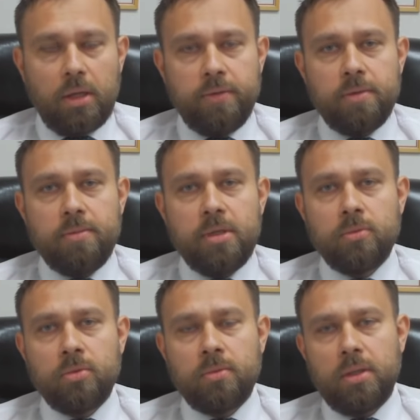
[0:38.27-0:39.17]
And the
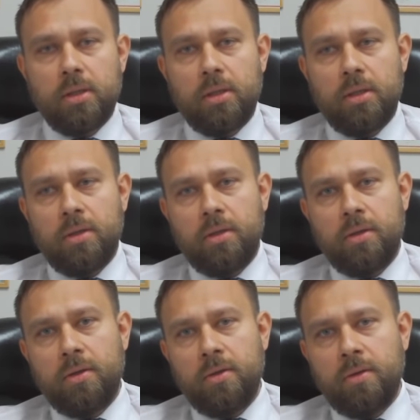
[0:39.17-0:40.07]
minimum
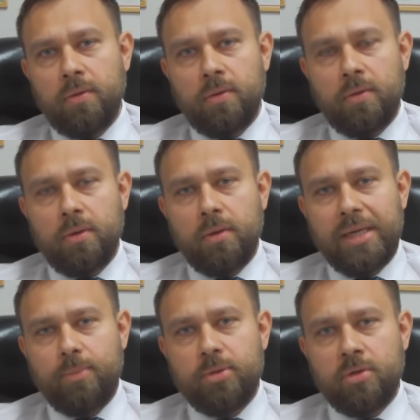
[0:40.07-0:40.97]
uh,
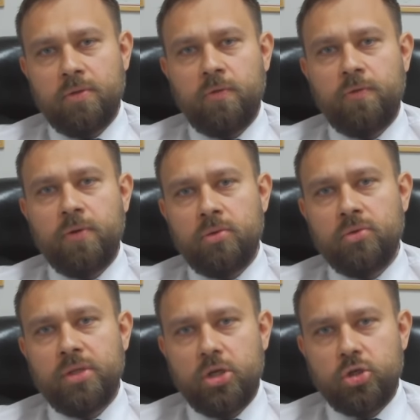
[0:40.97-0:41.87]
capital for
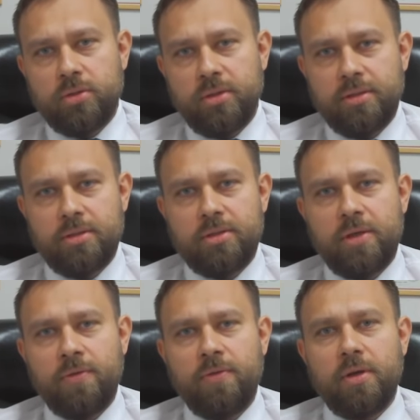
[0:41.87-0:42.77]
foundation is
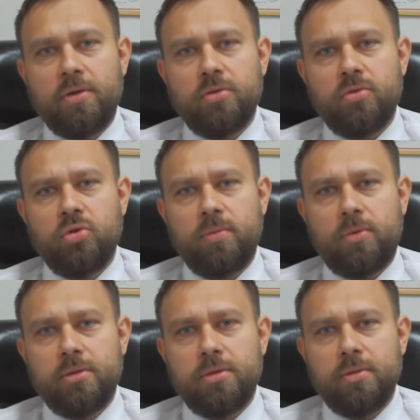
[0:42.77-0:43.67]
10,000
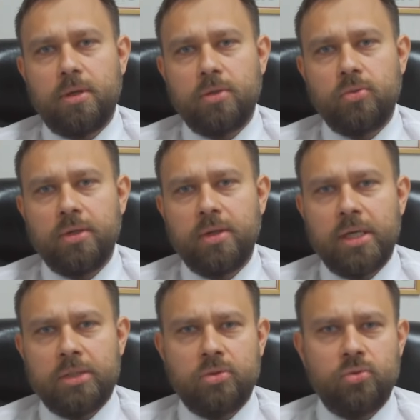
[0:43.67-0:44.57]
rubles. It's about
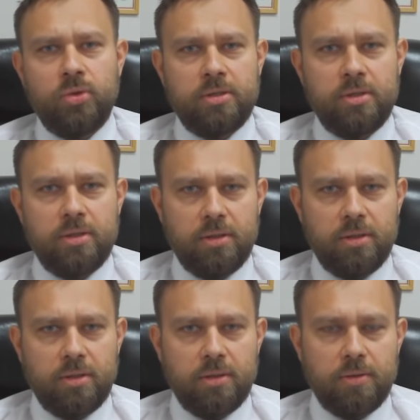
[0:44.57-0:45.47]

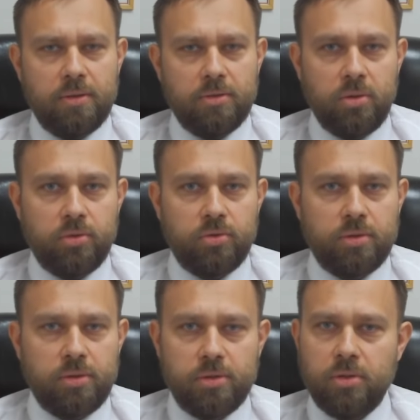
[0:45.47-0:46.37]
120 dollars.
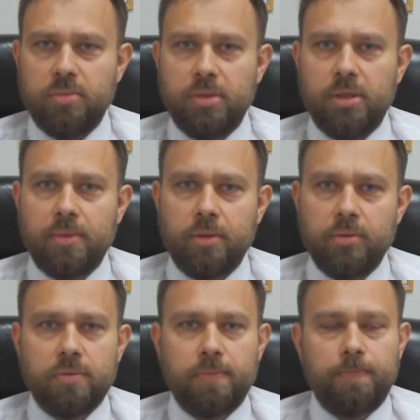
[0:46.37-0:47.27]
It's not big
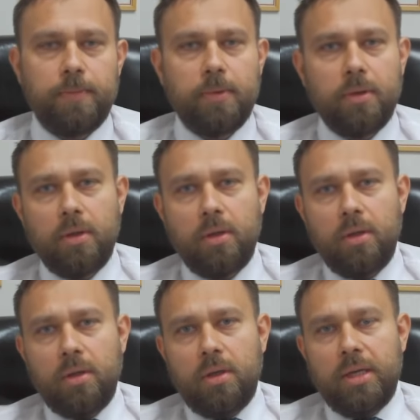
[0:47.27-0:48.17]
amount.
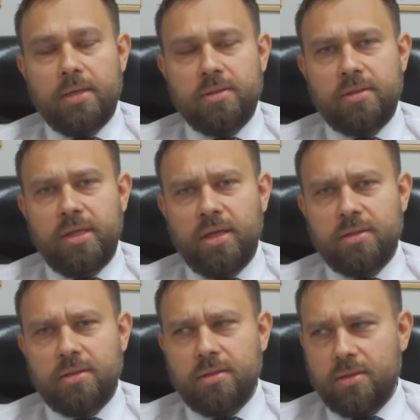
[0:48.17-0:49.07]
And it
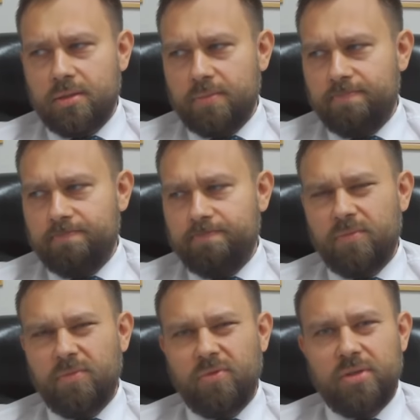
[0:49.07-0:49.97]
takes uh,
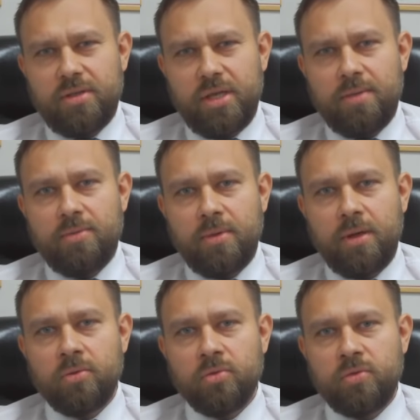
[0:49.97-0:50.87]
the same
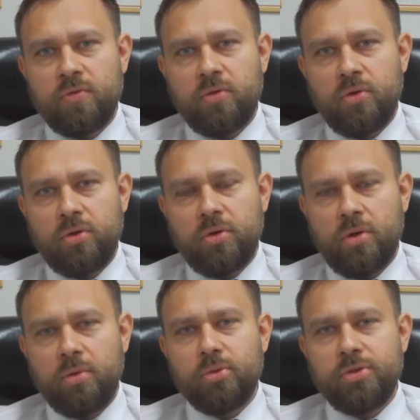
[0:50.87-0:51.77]
amount for
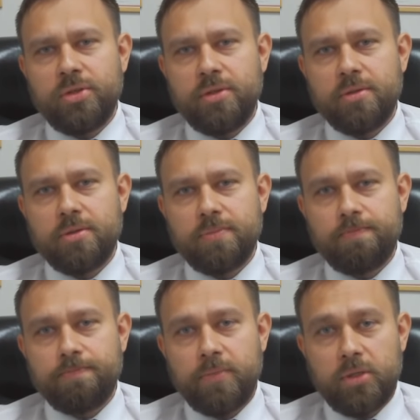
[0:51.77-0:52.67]
all proceedings.
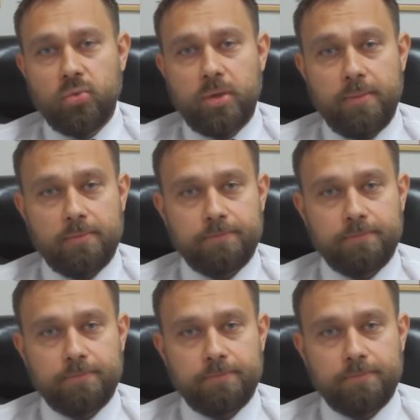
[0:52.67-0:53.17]
That's why